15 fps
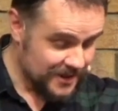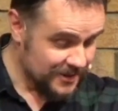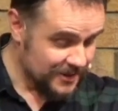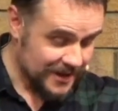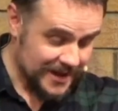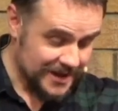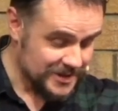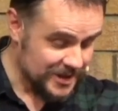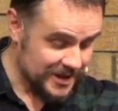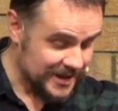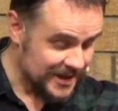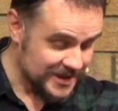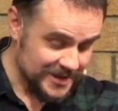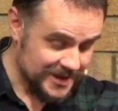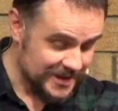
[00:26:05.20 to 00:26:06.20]
as
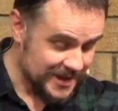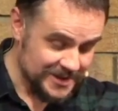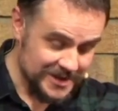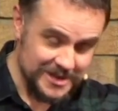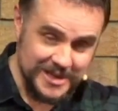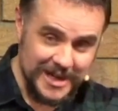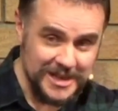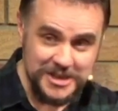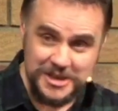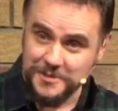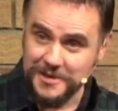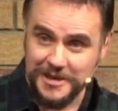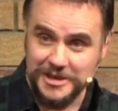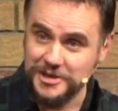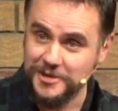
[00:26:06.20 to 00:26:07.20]
a
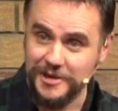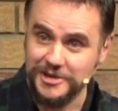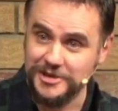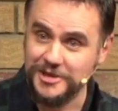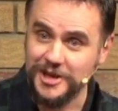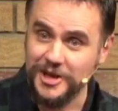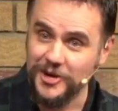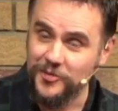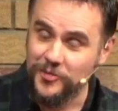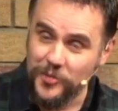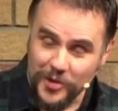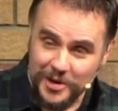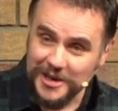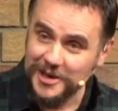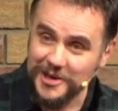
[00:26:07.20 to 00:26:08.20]
testimony to us of what
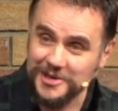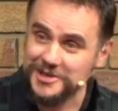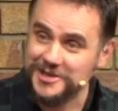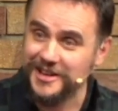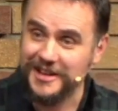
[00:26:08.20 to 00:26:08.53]
it looks like.